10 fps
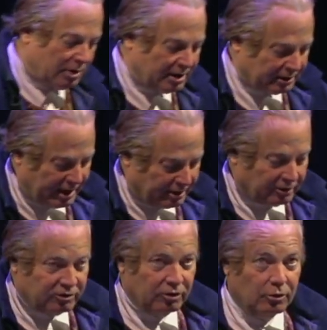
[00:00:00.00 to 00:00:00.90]
write a
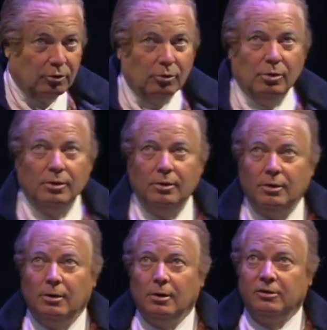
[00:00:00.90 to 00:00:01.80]
letter to
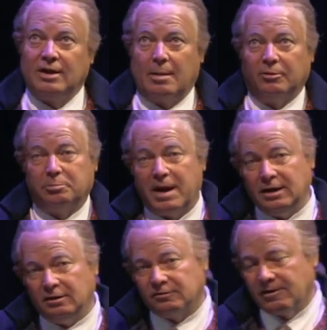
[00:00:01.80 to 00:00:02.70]
Thomas
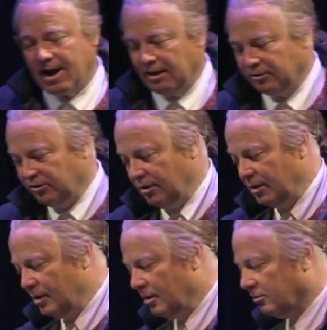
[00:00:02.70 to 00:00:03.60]
Paine in France.
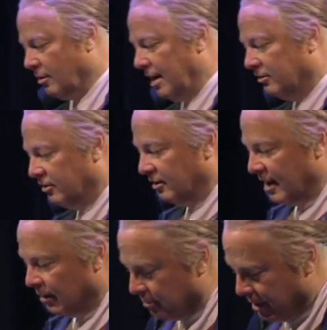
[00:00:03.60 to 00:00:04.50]
So I sit
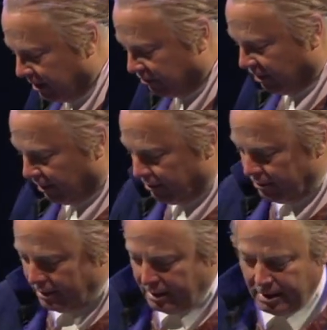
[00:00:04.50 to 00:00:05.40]
down at
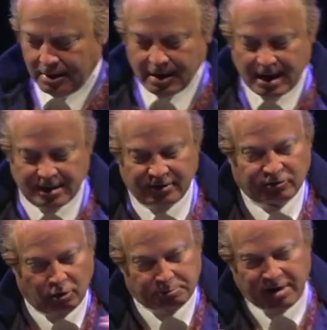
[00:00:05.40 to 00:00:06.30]
Monticello, and
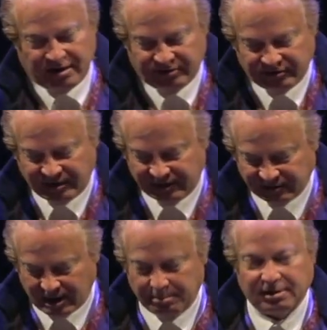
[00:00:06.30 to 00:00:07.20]
this whole process
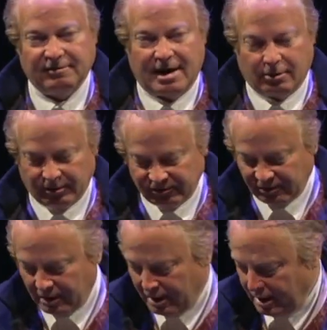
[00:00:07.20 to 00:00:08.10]
takes a couple of
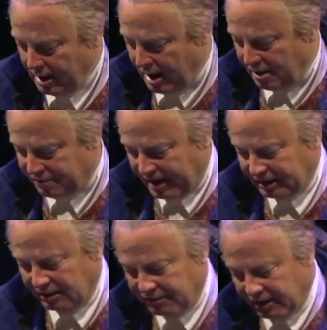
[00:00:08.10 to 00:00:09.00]
hours. I
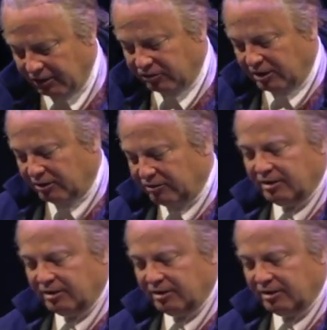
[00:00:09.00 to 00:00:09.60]
finally finish it and